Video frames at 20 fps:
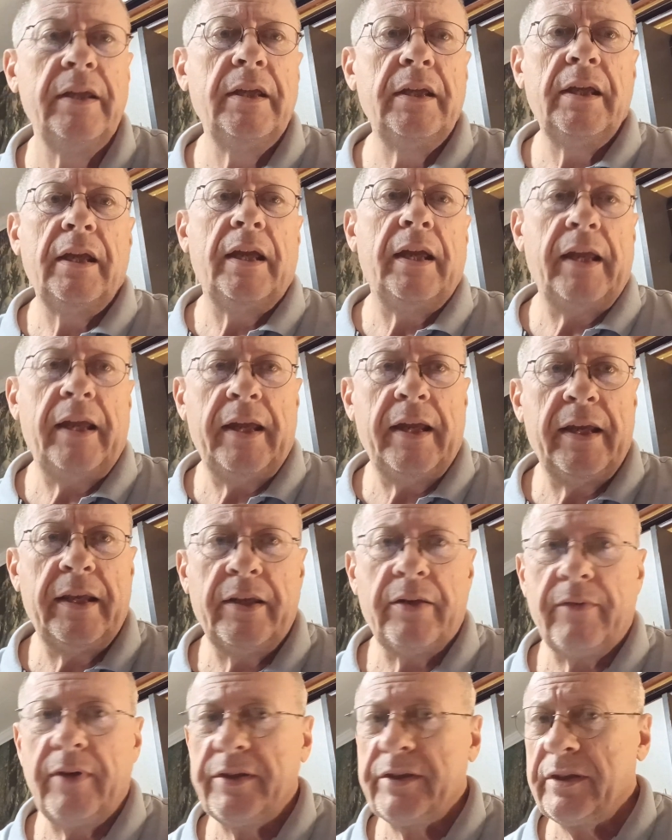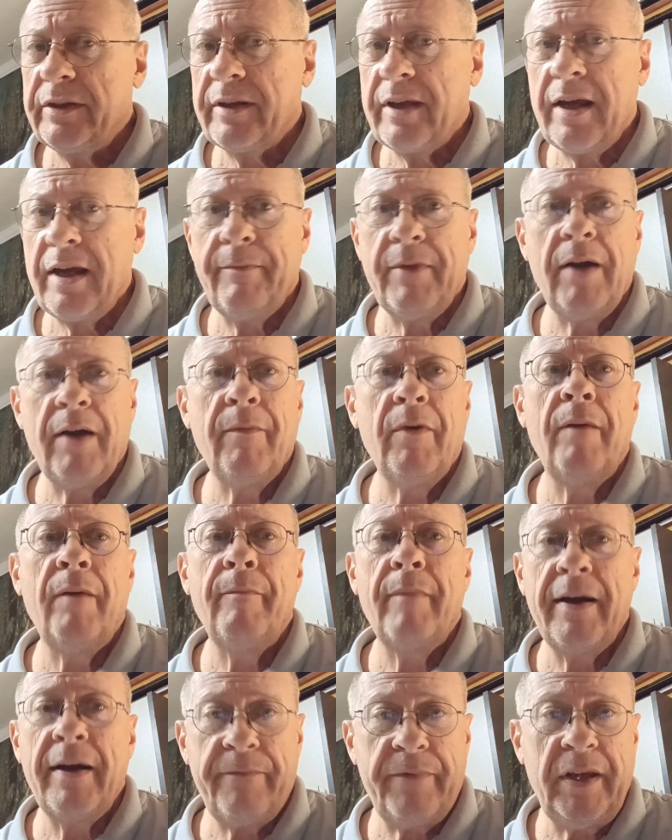And the rest of the time, I'm on
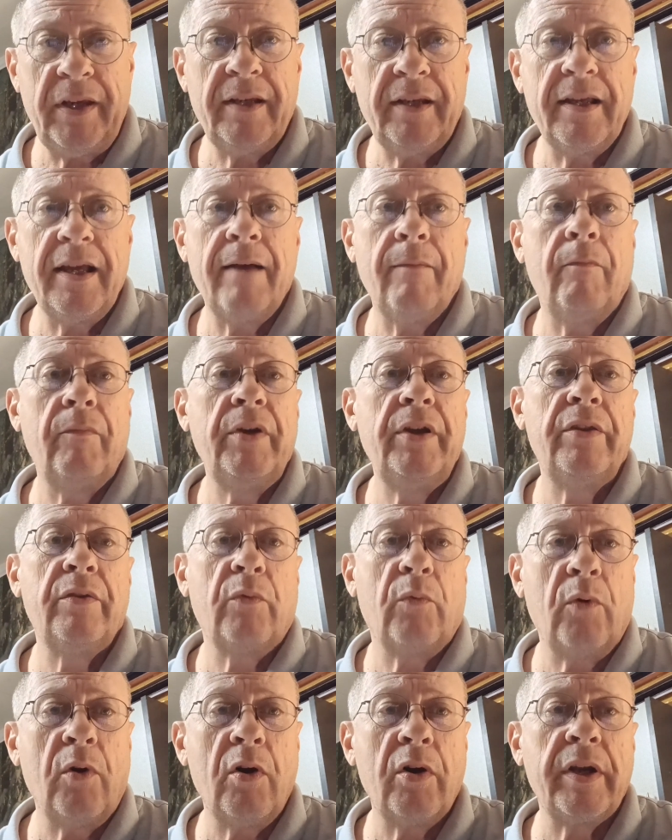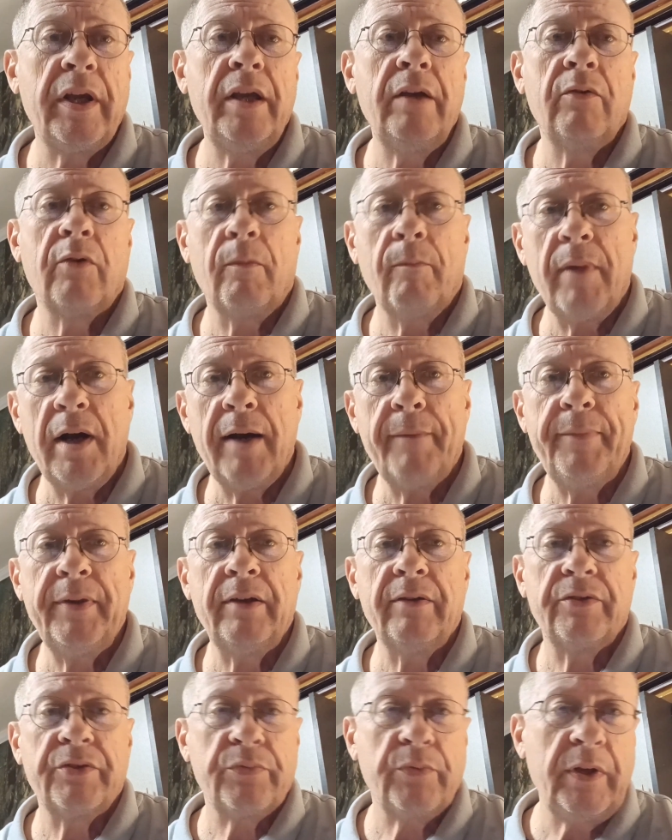my feet. I'm either walking or mopping
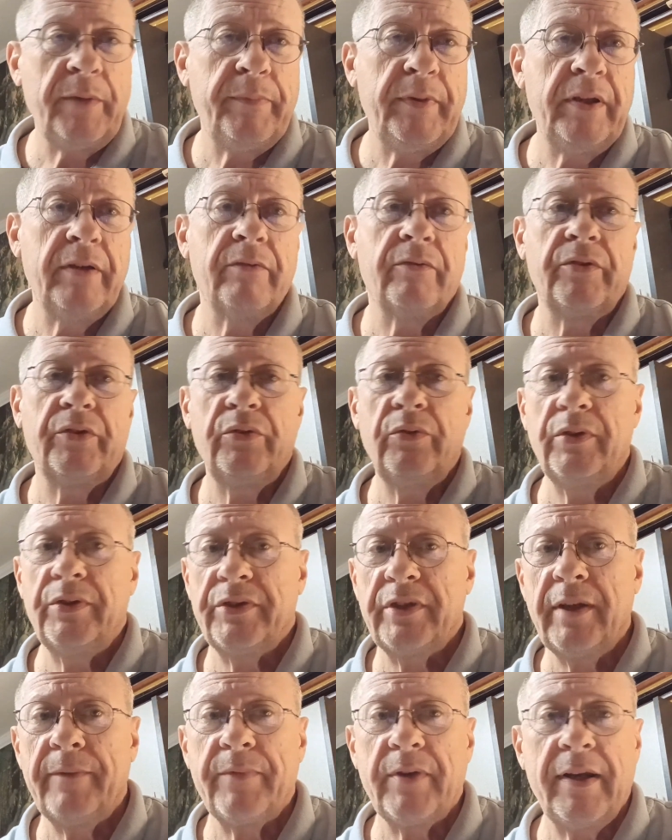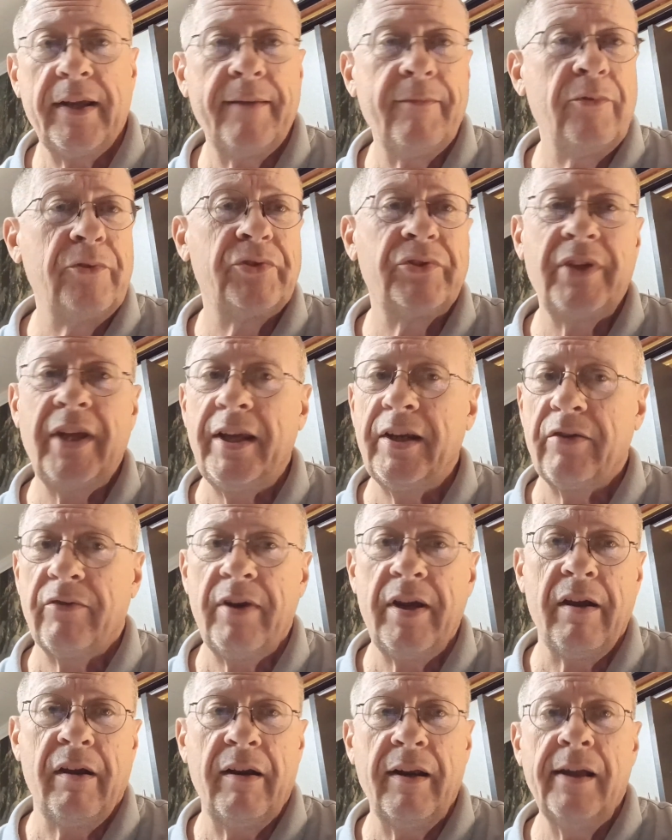or sweeping or doing something. I don't stand
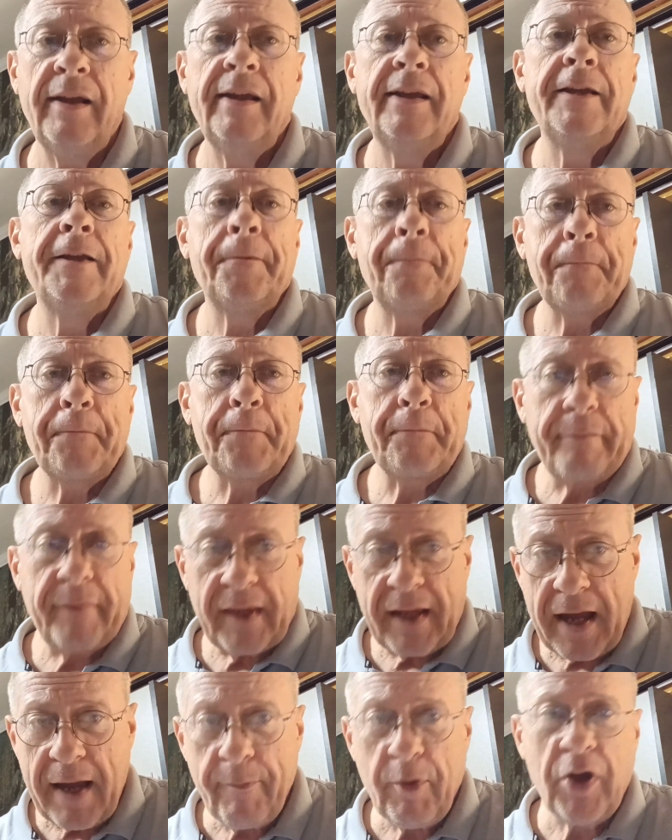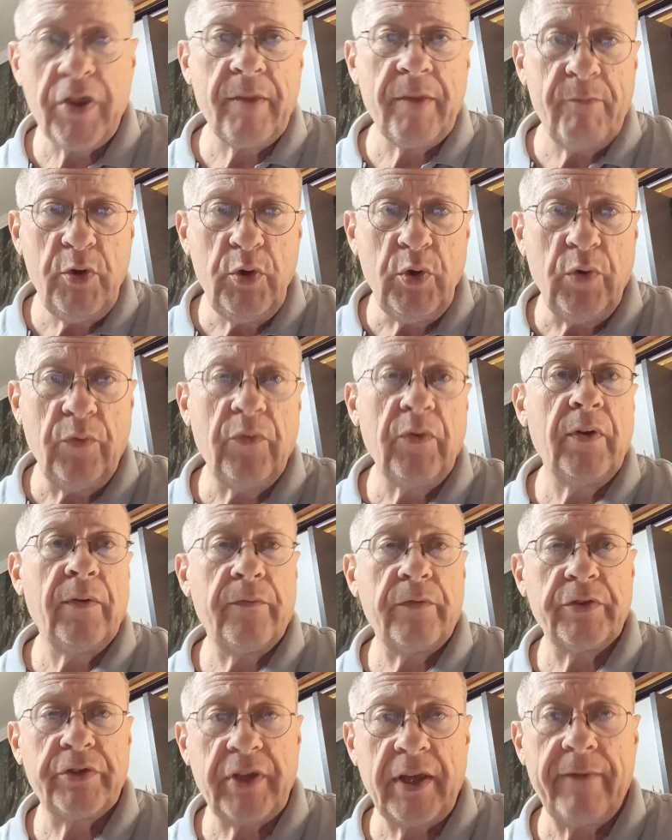around. I'm on the move
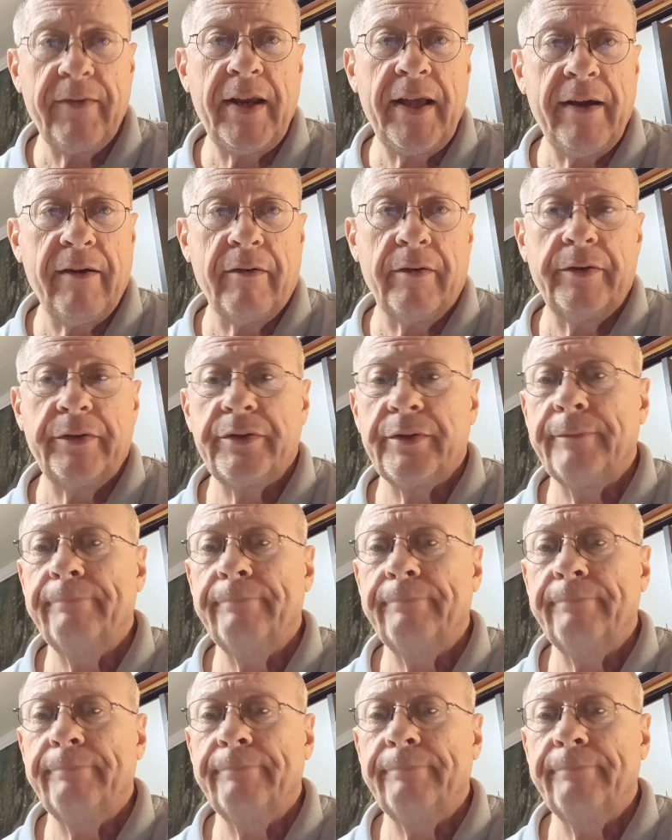for 7 hours.